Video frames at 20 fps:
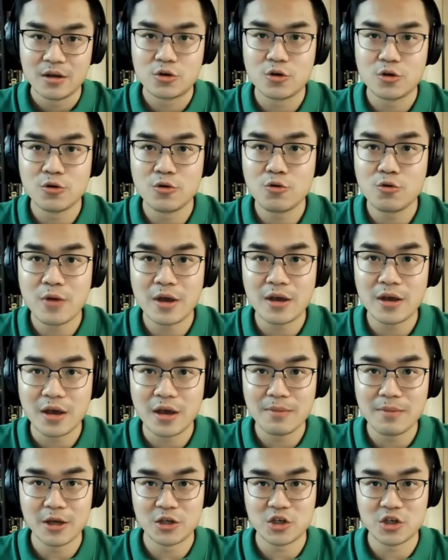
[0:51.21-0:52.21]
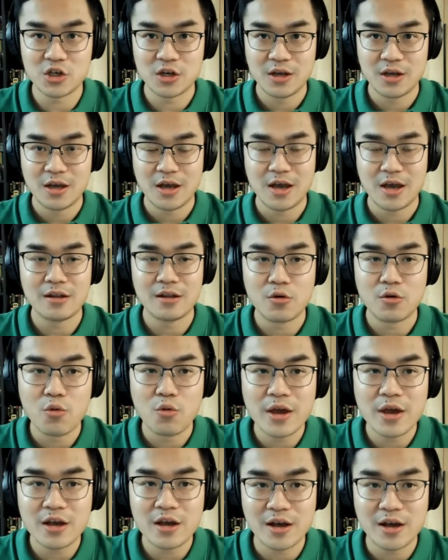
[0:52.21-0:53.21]
to re-image and
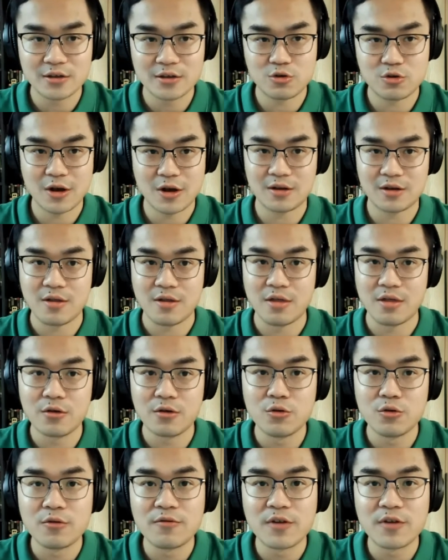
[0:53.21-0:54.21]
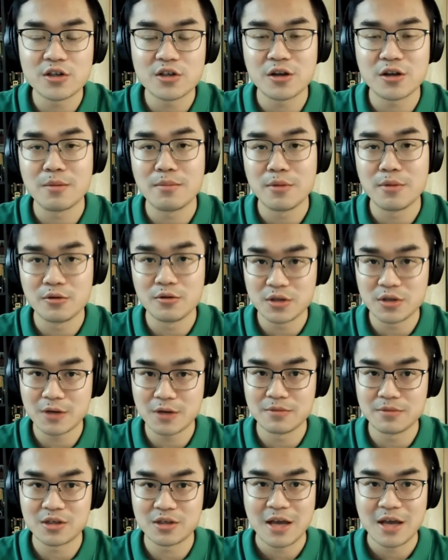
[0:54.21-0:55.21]
reconstruct the university
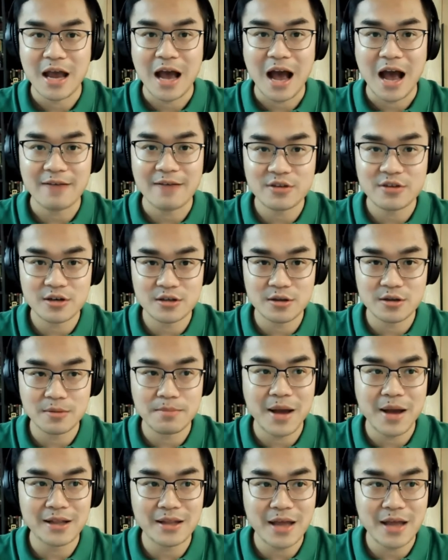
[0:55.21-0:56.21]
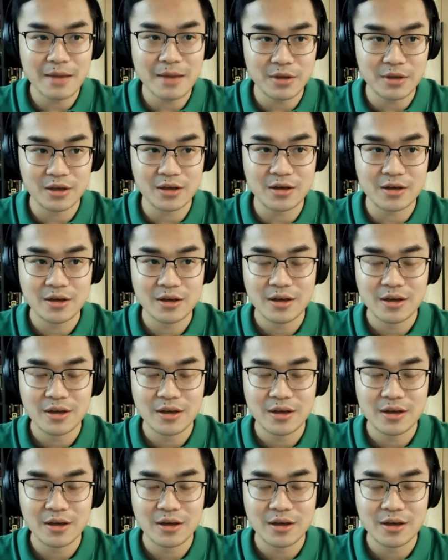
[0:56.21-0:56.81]
museums after the pandemic.